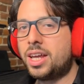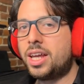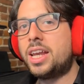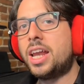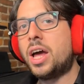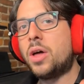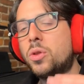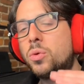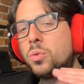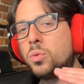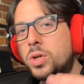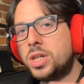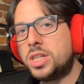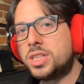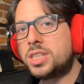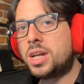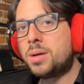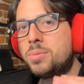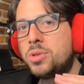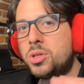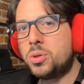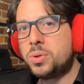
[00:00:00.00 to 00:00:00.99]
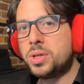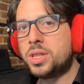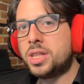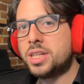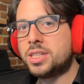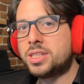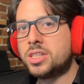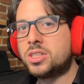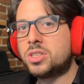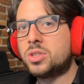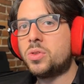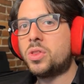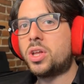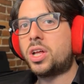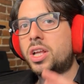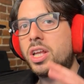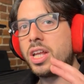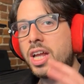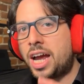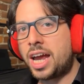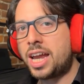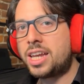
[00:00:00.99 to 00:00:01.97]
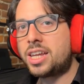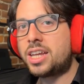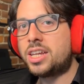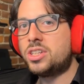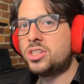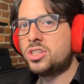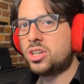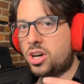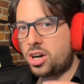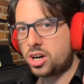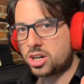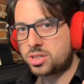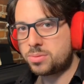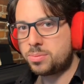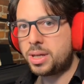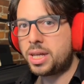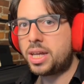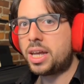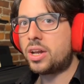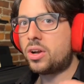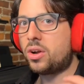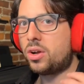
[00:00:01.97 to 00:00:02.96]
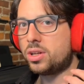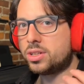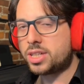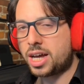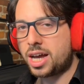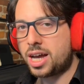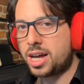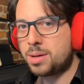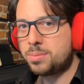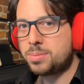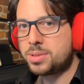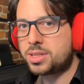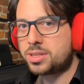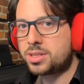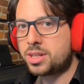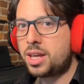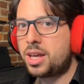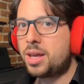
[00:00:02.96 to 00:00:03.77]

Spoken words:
Now, the reason I'm doing this is so the client can talk to me at all times.